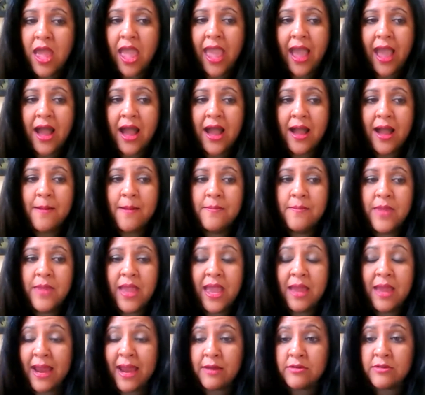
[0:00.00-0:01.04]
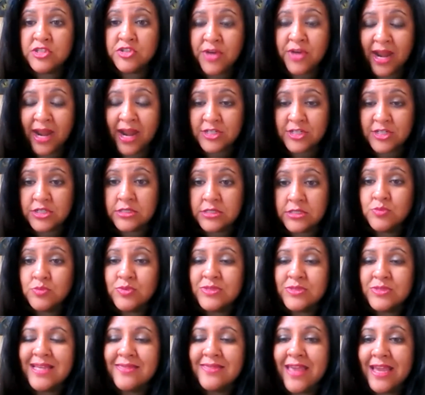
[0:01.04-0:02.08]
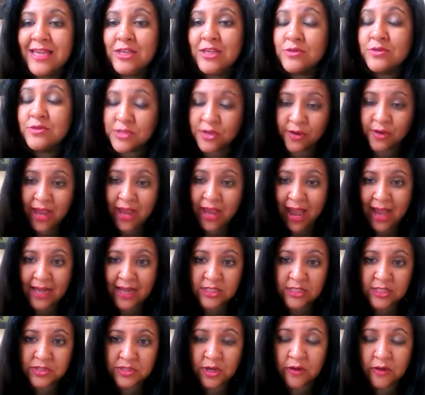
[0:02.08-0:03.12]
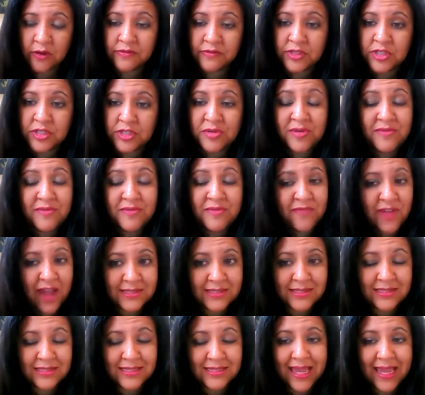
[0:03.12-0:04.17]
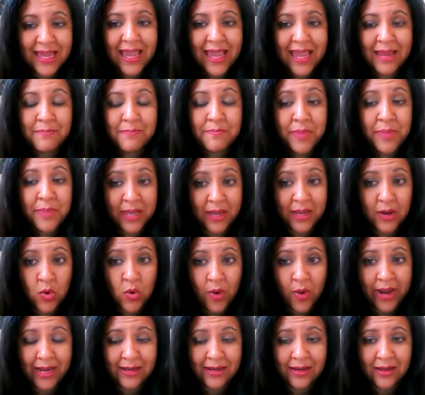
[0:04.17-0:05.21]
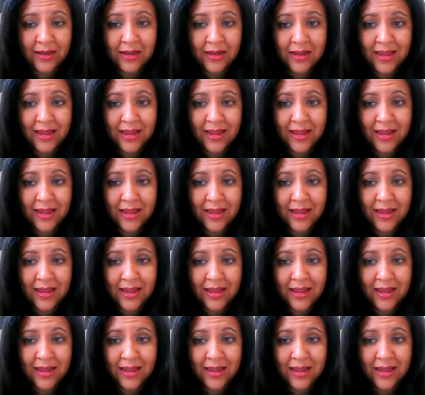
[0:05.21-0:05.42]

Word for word: um, in MicroStrategies was that they used their cash reserves to invest in Bitcoin.